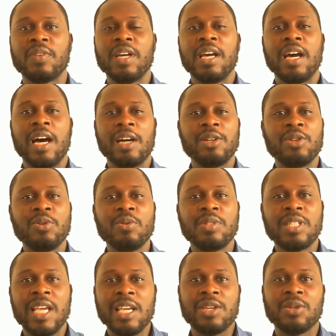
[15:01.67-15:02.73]
How do you
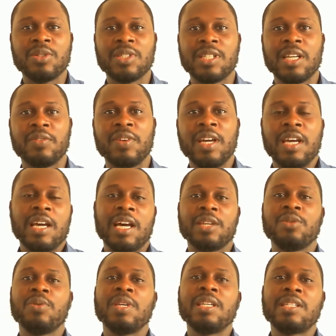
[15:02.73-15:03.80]
take yourself? Are
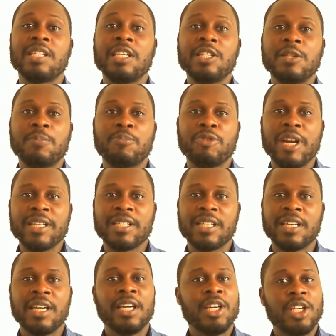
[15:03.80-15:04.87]
you easily depressed?
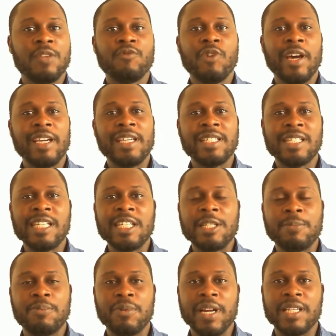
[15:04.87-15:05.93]
If you are easily
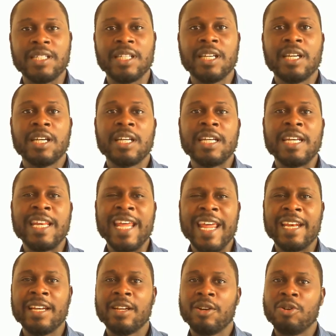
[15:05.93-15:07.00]
depressed,
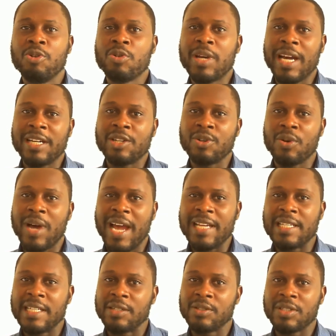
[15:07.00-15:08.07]
then look at your
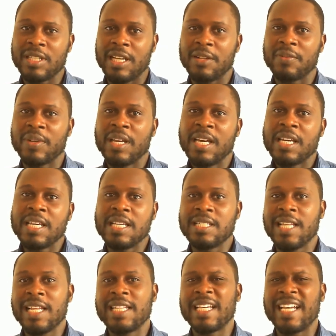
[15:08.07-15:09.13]
ideal self. Is
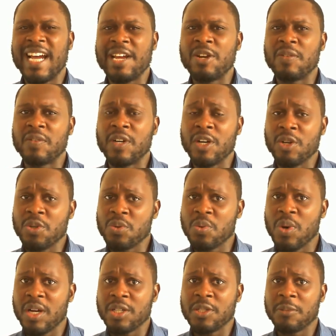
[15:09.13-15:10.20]
that the kind of girl you
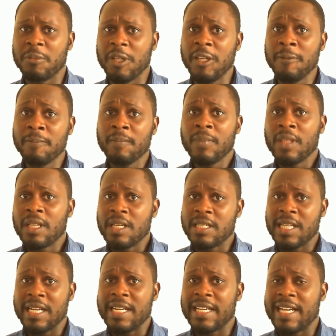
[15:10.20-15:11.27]
want to be? Is
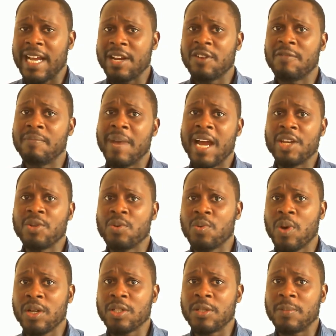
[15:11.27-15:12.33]
that the kind of man you
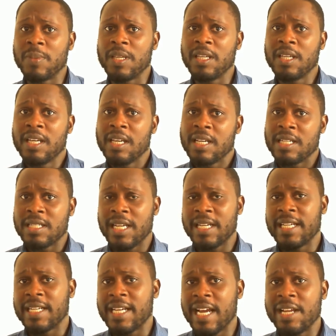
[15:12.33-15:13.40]
want to be? Is that the
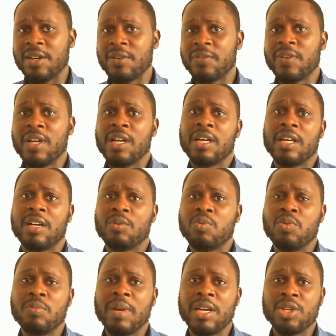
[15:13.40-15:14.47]
kind of
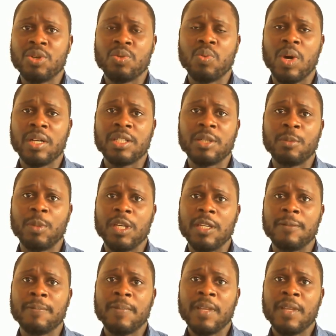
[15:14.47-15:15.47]
woman you want to be?